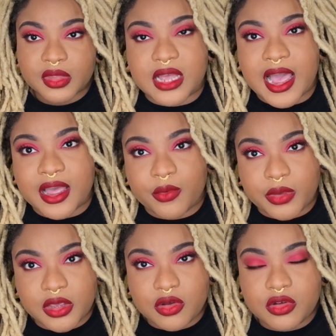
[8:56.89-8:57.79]
I
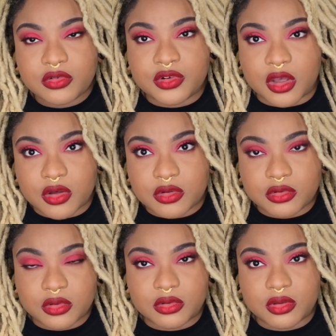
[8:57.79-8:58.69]
will
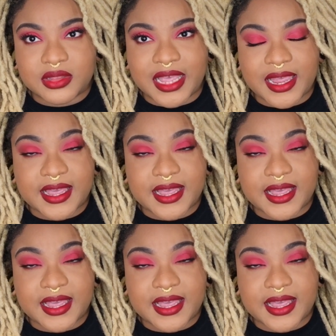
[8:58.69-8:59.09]
note that